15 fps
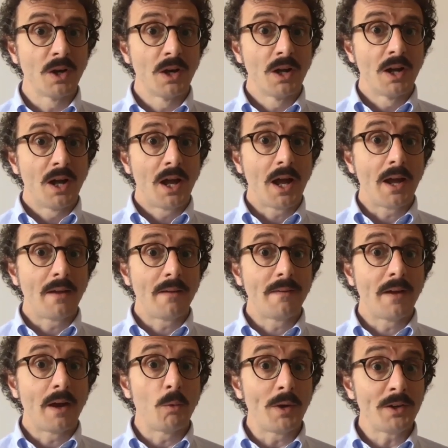and I
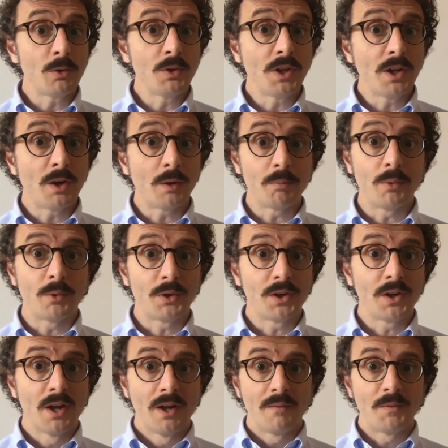went to the airport.
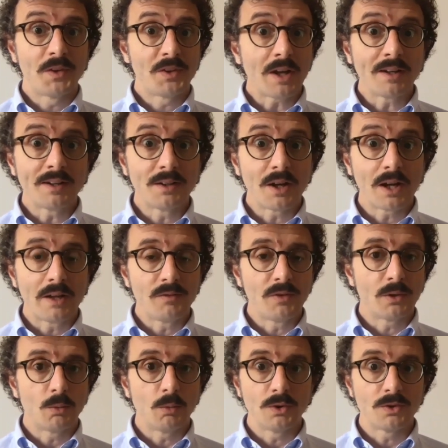The taxi driver
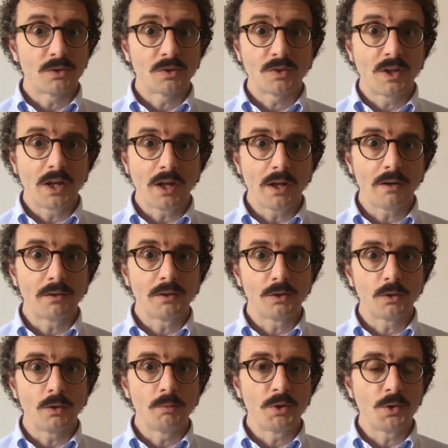was scared. He told
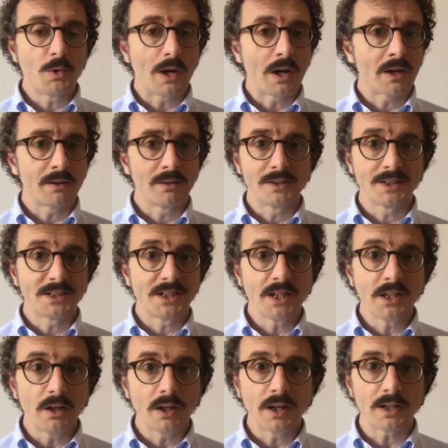me, "You are the single
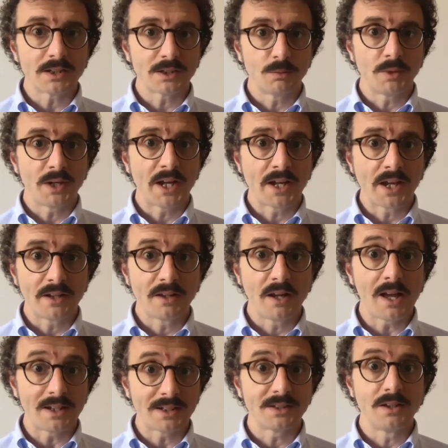customer I had last
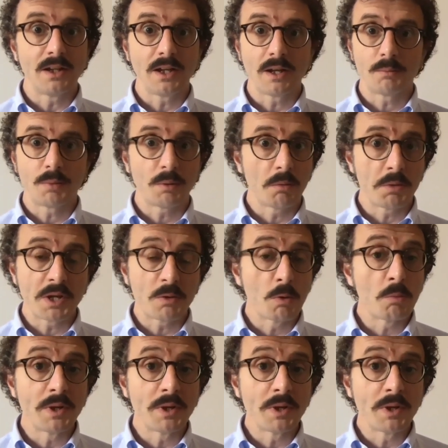day, and probably there will be